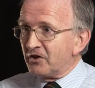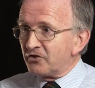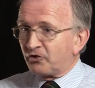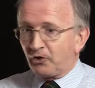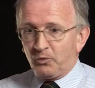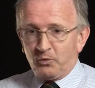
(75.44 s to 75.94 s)

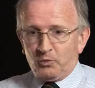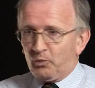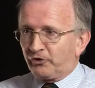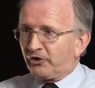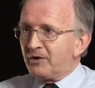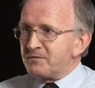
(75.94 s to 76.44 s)
So
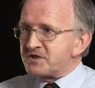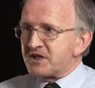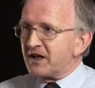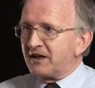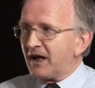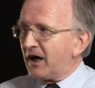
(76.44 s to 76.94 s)
what I'm
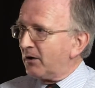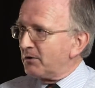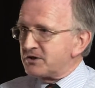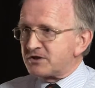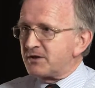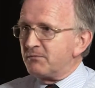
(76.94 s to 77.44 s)
saying now
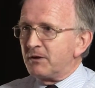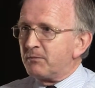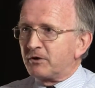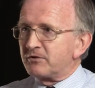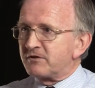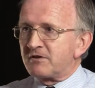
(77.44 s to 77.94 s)
is simply
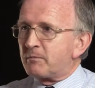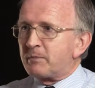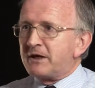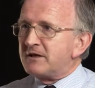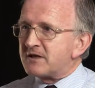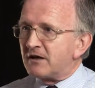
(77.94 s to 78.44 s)
because of the
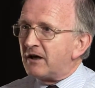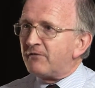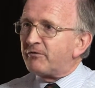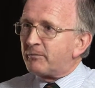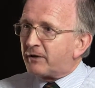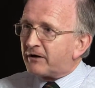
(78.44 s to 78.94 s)
peas I
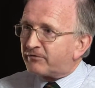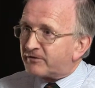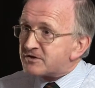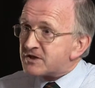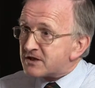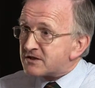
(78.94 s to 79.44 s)
ate for
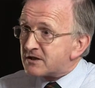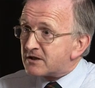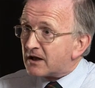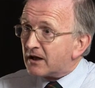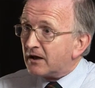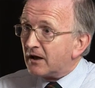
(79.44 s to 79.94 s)
breakfast
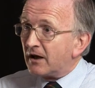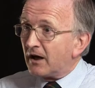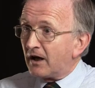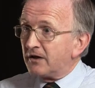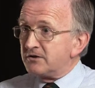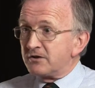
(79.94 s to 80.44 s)
yesterday.
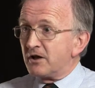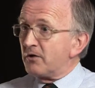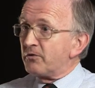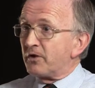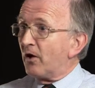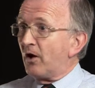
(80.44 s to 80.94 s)
And you
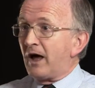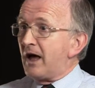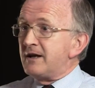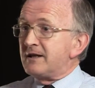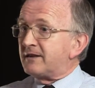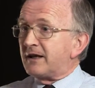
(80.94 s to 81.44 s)
know,
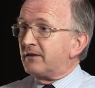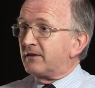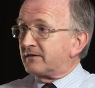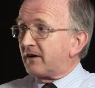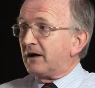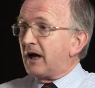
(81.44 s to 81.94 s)
anything
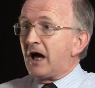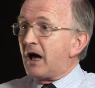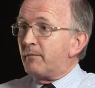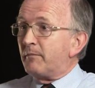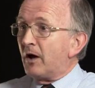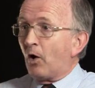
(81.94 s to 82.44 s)
that I
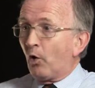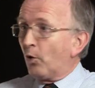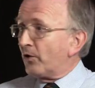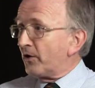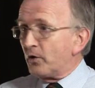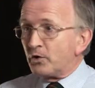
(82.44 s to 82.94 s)
am,
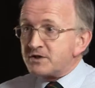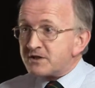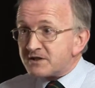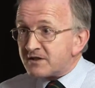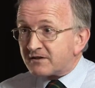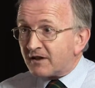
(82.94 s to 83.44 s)
all the
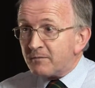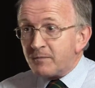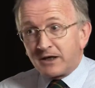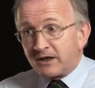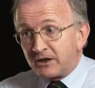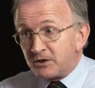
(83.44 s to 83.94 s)
noises that I'm
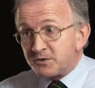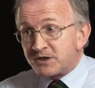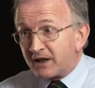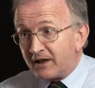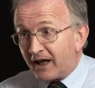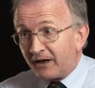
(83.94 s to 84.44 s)
making
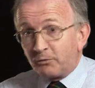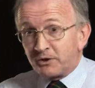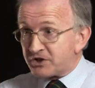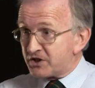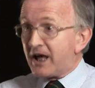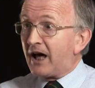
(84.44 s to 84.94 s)
using
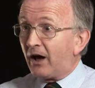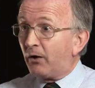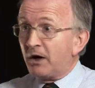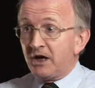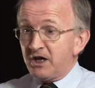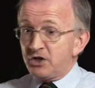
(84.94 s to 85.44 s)
language
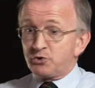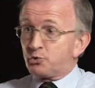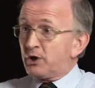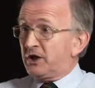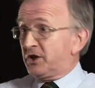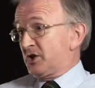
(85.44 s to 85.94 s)
now is
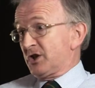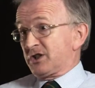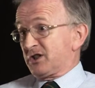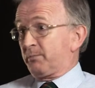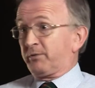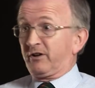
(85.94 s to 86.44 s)
really
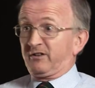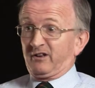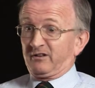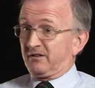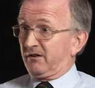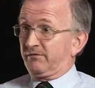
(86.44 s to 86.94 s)
just a
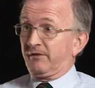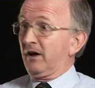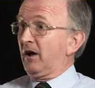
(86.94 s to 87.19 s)
product of